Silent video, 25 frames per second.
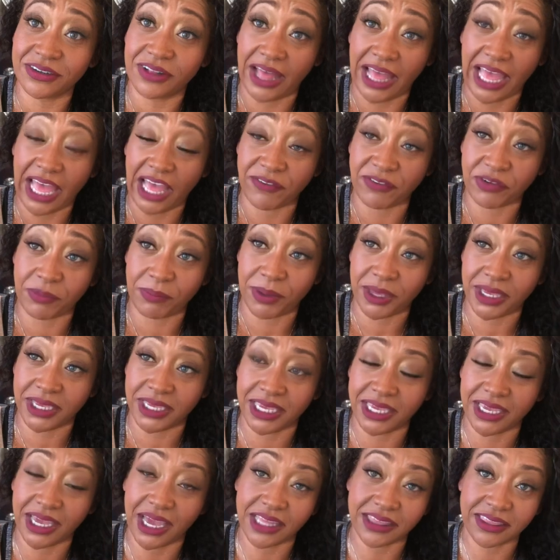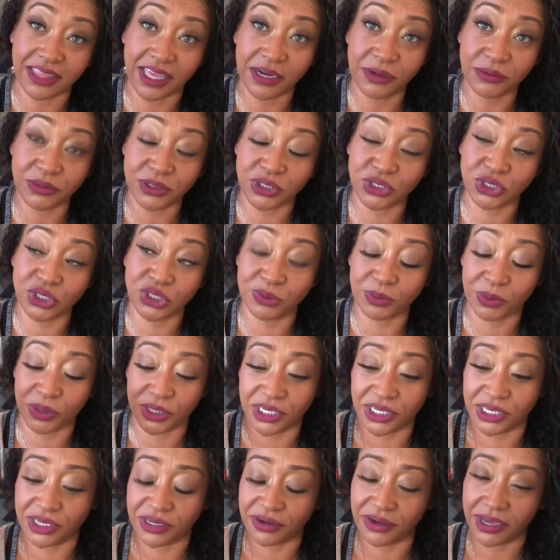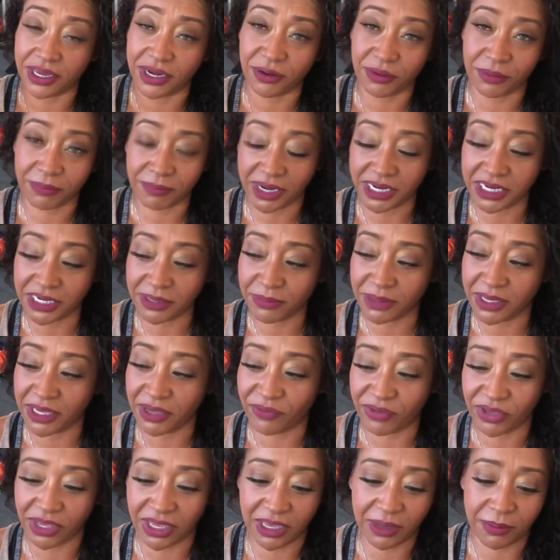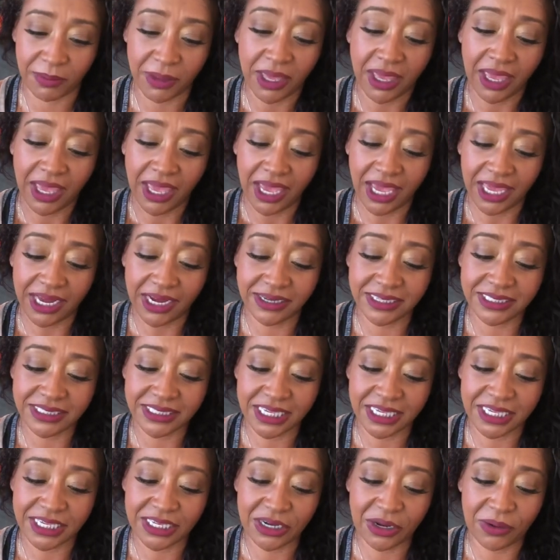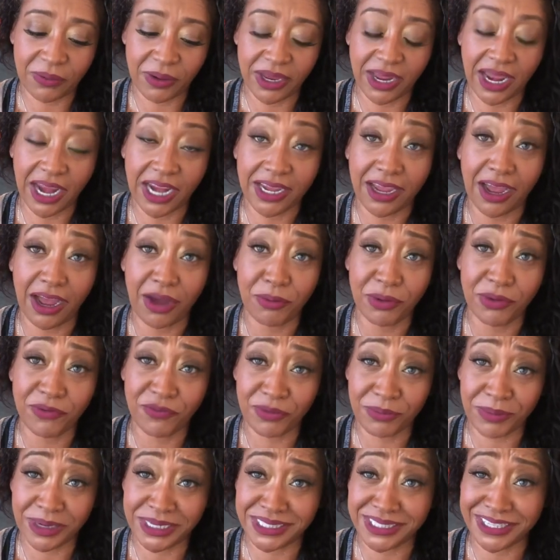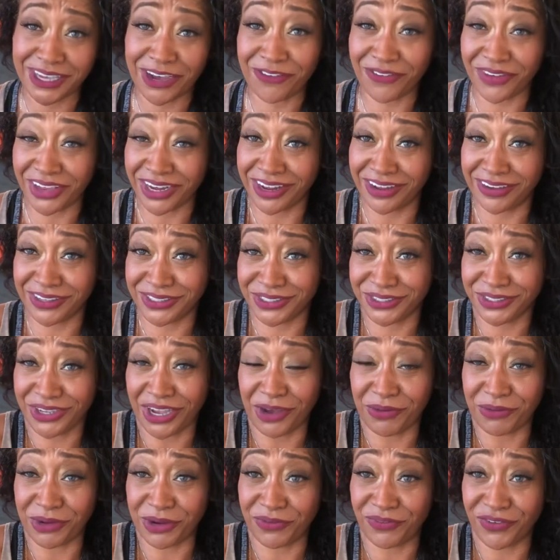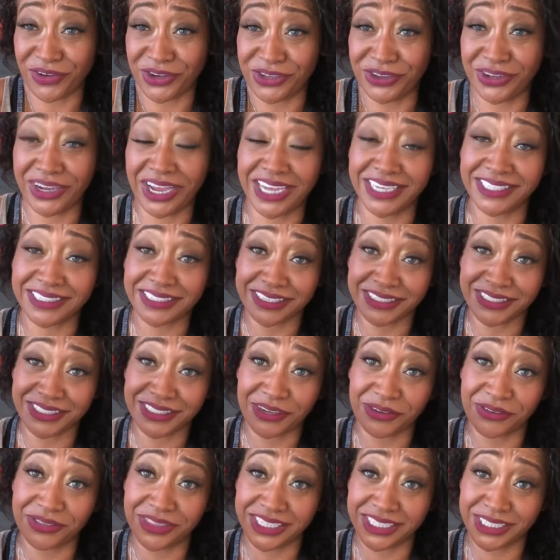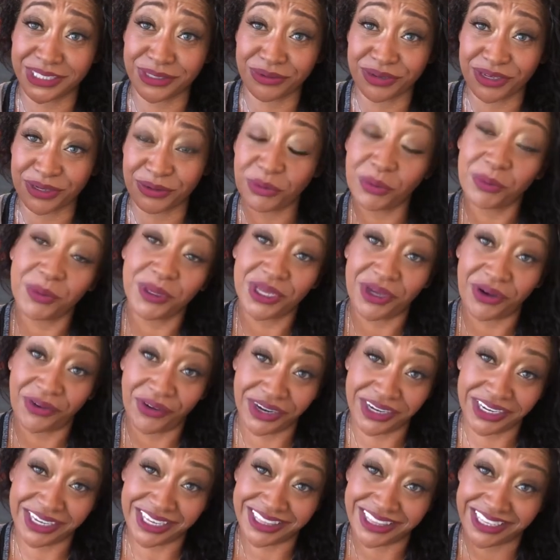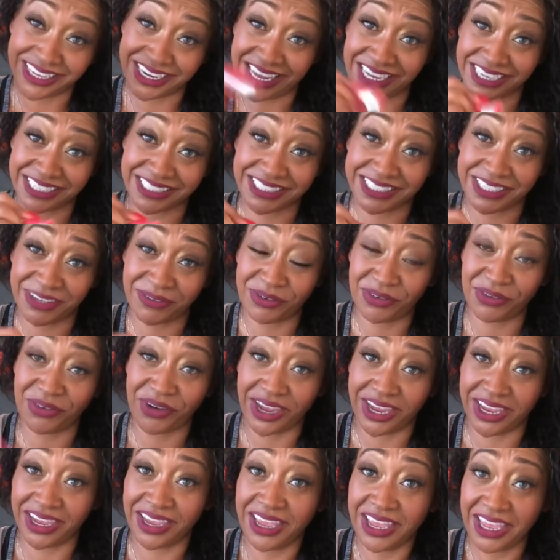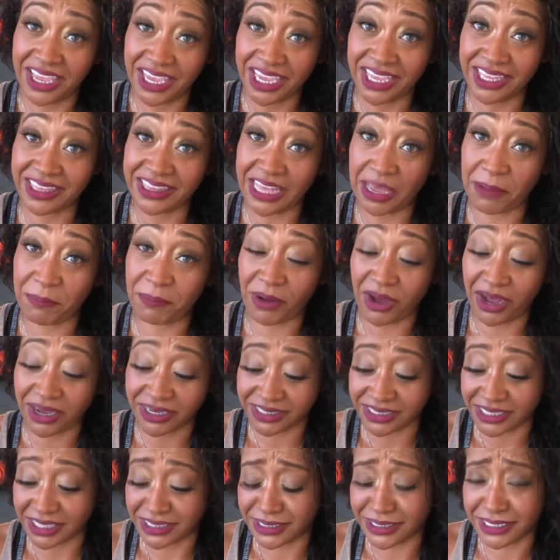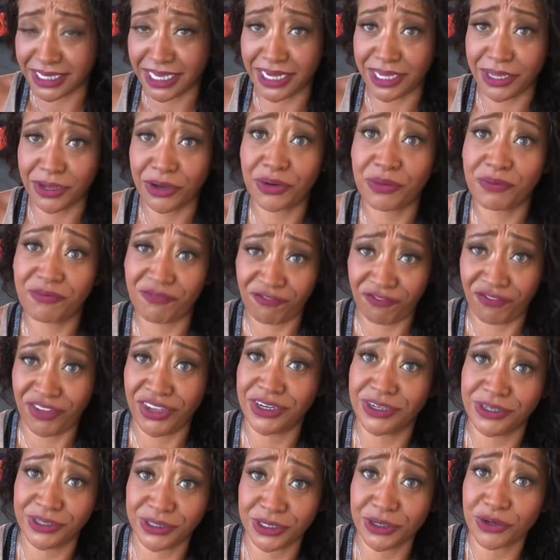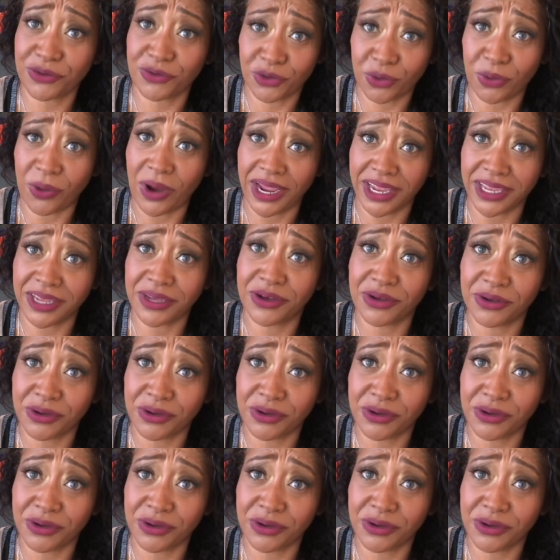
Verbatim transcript: half a piggy. I thought it was super cute and it reminded me of him, and I was like, you know what, I got one for myself and I also got one for you guys. So this one will be going in the next giveaway in that box that's getting filled quite